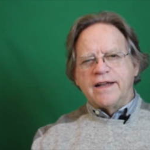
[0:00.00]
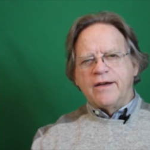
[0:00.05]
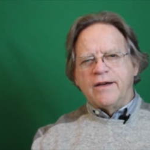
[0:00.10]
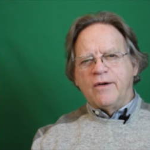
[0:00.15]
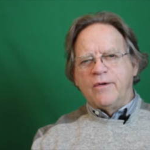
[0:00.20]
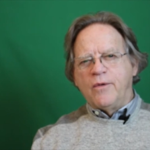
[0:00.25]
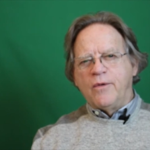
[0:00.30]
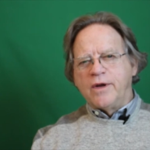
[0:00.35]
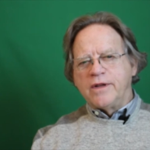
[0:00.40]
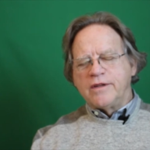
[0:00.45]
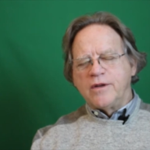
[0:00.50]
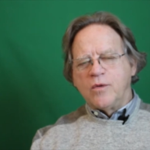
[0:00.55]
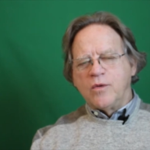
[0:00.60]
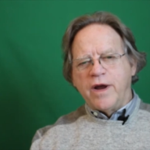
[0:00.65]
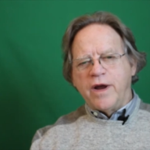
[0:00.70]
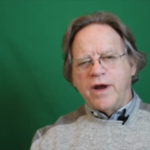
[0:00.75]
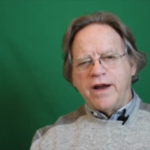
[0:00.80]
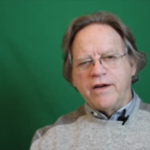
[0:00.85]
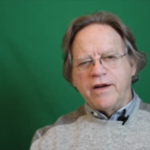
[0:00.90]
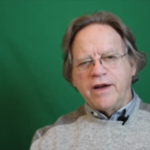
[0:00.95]
what they're
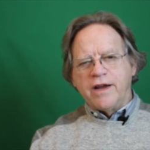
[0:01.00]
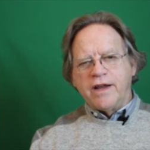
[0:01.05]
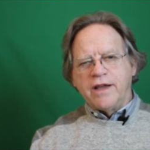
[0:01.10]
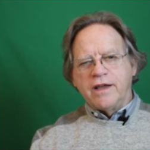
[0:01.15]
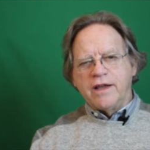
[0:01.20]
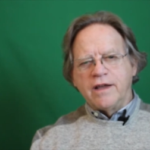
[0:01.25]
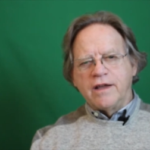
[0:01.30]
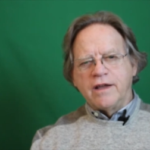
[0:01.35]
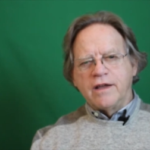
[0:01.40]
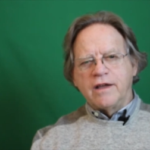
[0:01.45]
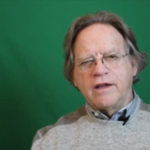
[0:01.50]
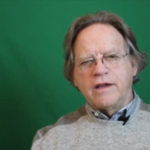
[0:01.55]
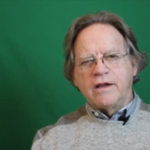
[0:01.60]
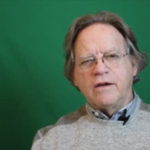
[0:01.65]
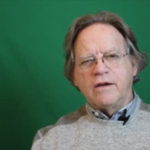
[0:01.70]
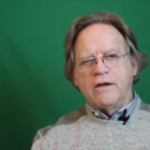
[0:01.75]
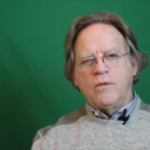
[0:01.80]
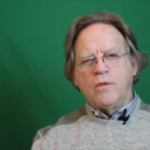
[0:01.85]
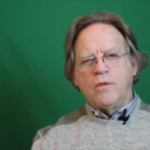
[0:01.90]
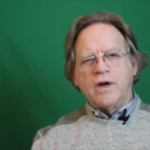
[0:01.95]
wearing,
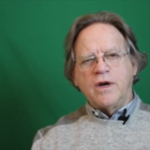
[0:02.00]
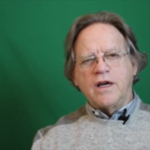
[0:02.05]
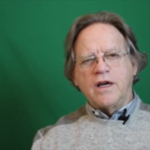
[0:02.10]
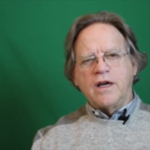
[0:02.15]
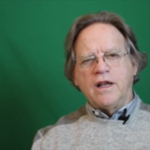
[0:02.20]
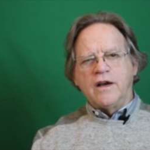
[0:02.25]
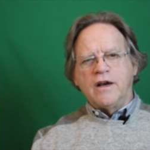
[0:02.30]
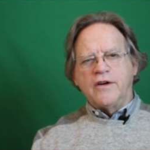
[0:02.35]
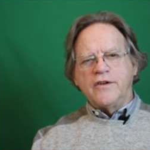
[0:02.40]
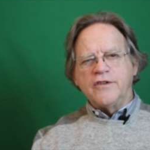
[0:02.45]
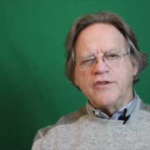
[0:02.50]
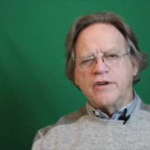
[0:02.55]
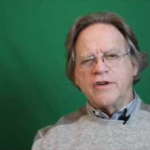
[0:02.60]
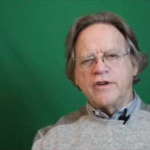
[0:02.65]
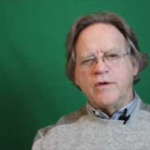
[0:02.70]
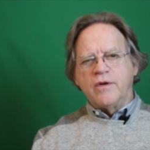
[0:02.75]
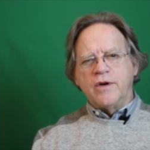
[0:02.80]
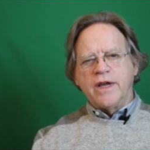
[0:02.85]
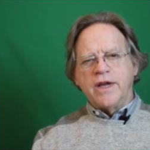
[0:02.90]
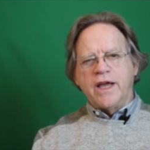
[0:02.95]
what colors are
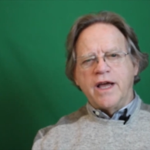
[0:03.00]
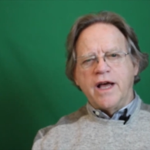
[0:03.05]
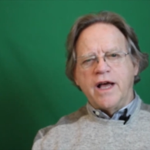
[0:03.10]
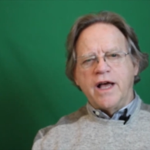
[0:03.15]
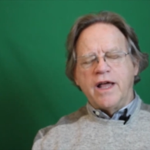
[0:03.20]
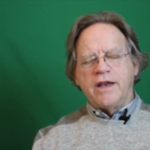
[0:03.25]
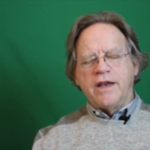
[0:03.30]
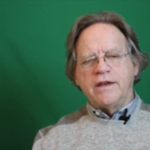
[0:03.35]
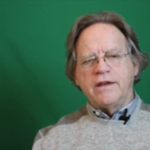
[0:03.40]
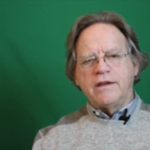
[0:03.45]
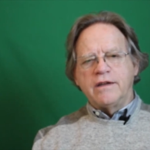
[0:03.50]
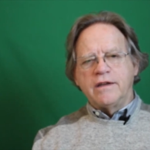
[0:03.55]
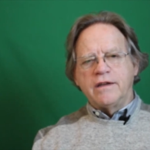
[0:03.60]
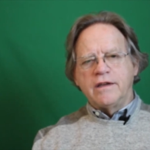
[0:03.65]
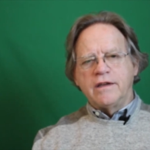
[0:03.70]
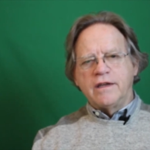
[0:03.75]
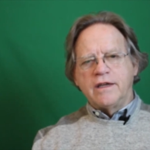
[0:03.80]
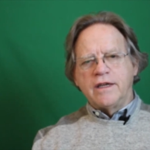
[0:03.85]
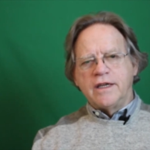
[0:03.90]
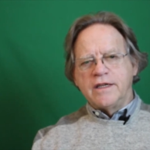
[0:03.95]
going on.
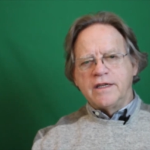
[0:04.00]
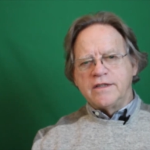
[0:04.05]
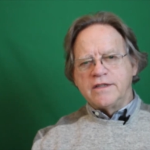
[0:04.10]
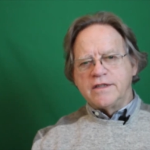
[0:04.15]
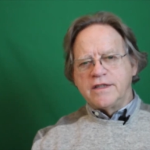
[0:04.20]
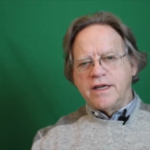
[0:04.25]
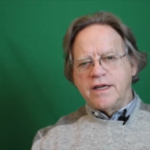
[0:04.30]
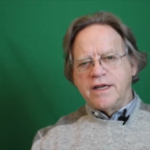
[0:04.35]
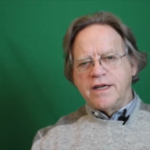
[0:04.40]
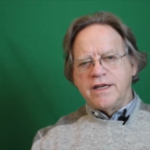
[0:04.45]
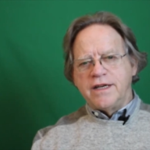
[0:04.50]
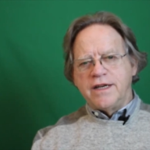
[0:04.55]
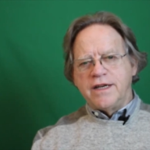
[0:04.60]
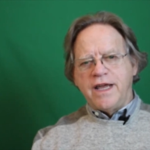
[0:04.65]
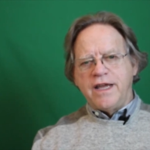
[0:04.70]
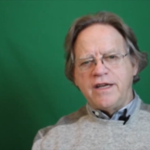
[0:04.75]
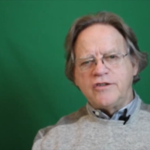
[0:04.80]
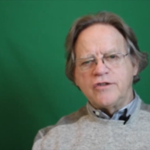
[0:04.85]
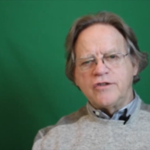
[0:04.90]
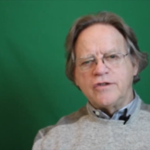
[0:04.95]
Is it in
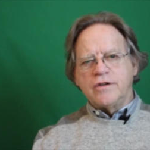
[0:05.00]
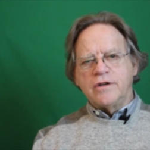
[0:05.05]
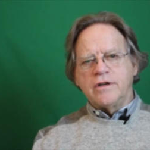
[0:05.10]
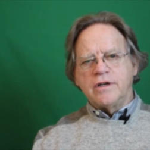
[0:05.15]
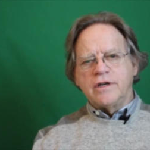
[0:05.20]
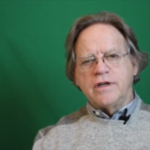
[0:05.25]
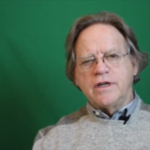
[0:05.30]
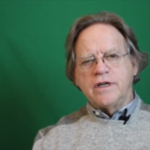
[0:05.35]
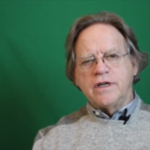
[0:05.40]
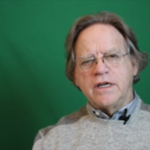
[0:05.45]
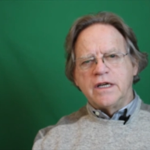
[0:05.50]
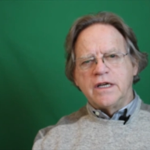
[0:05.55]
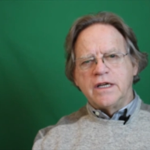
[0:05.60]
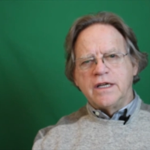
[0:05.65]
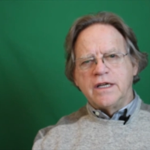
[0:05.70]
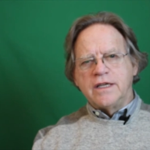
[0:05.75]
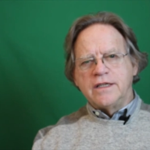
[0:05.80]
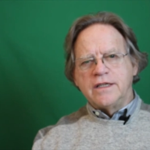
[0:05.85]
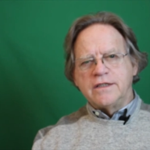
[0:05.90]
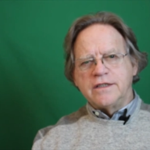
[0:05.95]
nature?
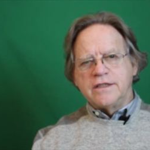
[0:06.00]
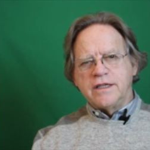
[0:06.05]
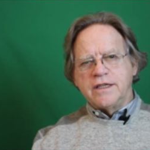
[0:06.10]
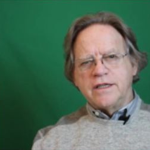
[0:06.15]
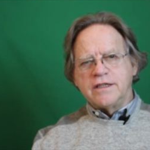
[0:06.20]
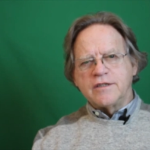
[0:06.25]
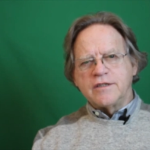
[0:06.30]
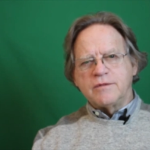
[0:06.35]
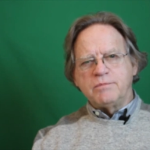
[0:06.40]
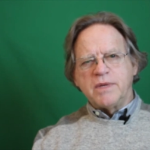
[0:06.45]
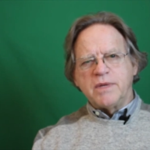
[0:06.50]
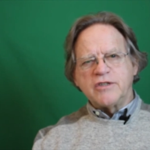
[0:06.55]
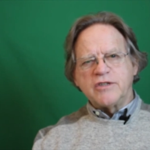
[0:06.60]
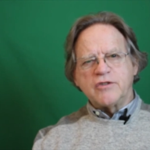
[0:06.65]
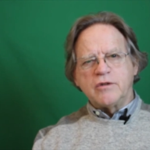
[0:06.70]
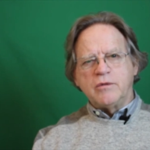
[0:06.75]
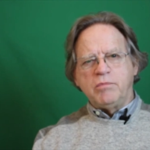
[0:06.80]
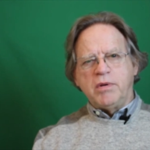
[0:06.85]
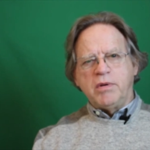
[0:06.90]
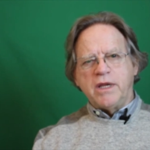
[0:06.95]
Is it in a
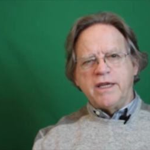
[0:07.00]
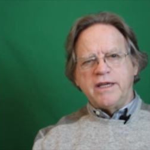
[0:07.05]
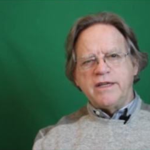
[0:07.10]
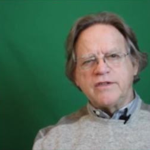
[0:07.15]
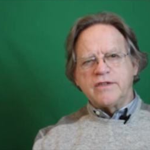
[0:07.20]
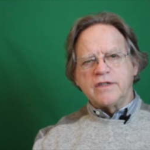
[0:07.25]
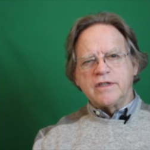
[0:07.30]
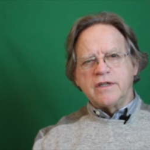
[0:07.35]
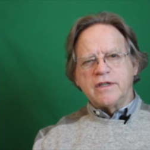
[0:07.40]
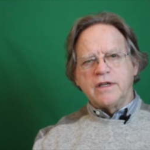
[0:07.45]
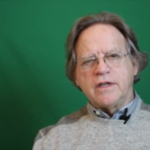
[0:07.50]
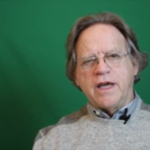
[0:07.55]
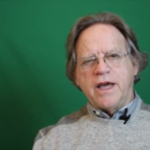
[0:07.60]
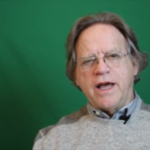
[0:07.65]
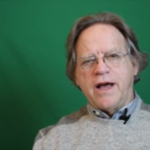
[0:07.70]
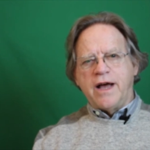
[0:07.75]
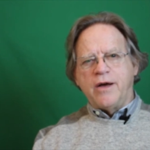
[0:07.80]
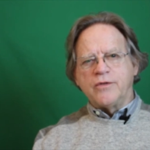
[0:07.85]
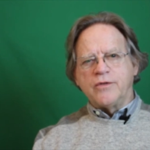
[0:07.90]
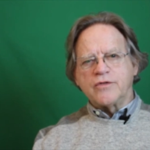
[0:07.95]
special place in the
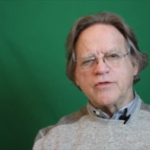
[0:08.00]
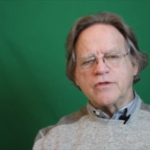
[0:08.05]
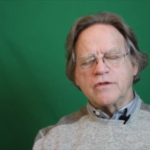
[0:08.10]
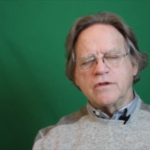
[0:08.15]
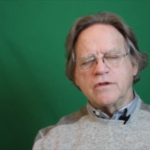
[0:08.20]
house?